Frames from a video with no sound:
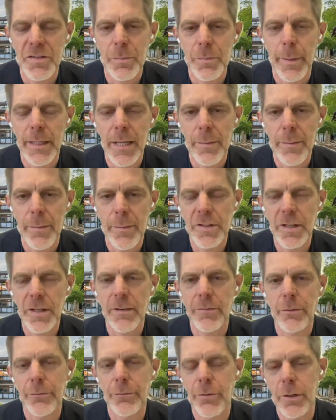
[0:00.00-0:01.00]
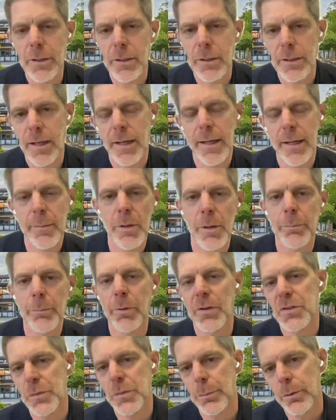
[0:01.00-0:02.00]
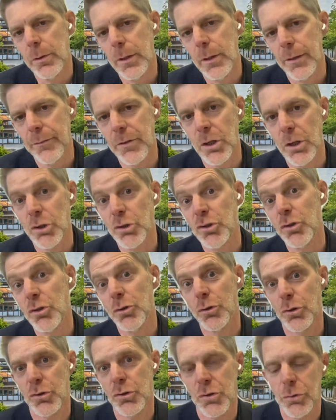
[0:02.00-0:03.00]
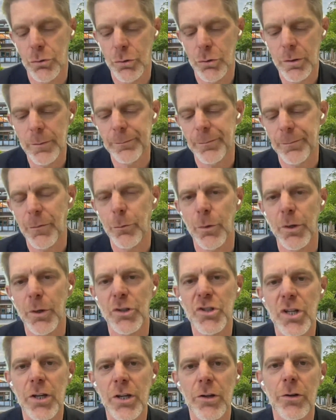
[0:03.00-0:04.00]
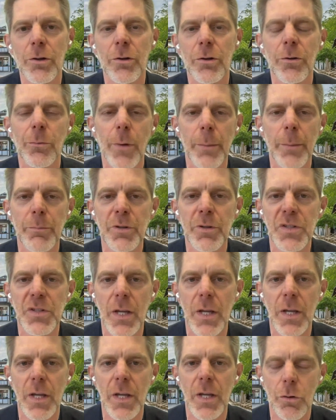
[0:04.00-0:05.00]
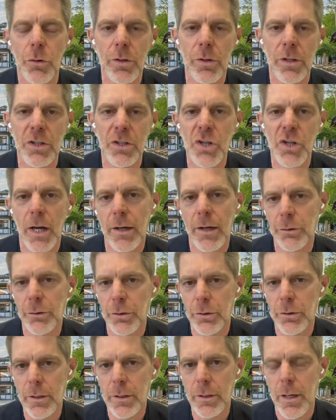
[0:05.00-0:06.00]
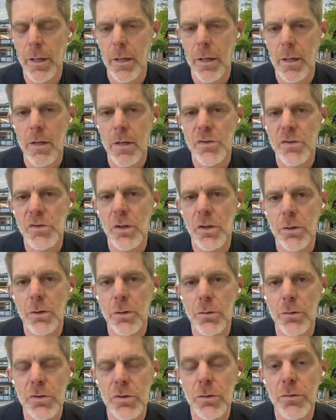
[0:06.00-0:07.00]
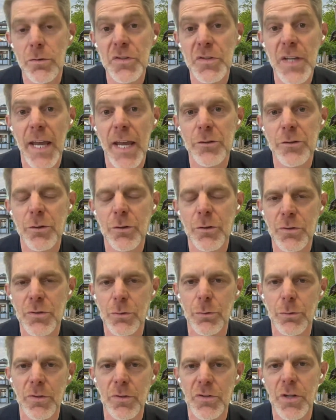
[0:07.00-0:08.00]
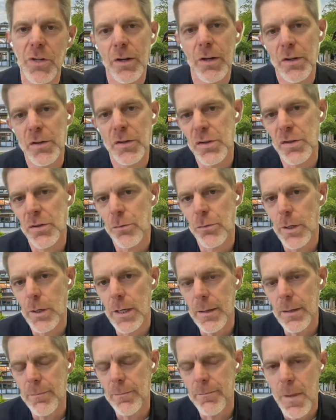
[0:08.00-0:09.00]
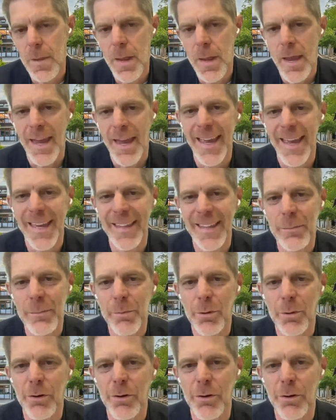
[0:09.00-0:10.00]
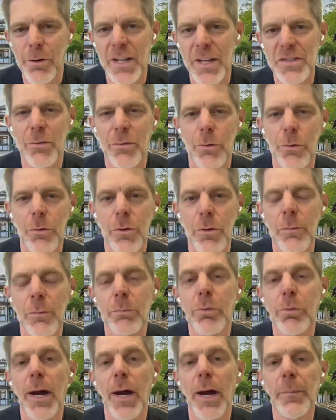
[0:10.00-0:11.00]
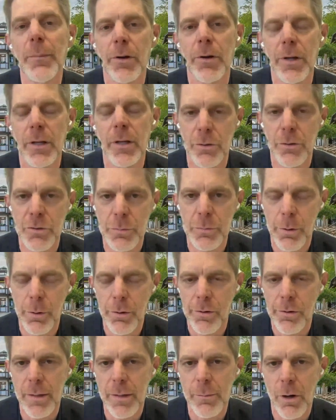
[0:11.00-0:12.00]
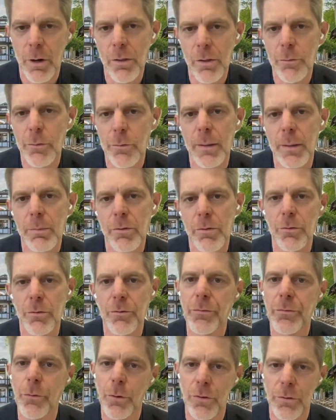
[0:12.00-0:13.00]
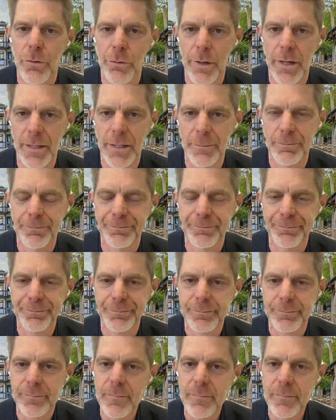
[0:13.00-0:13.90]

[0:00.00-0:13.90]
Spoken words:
Yes, my name is David Fried, and I am the principal of the junior school, which here represents early childhood. So students enter school as young as three, and they progress through the primary years program all the way up through fourth grade.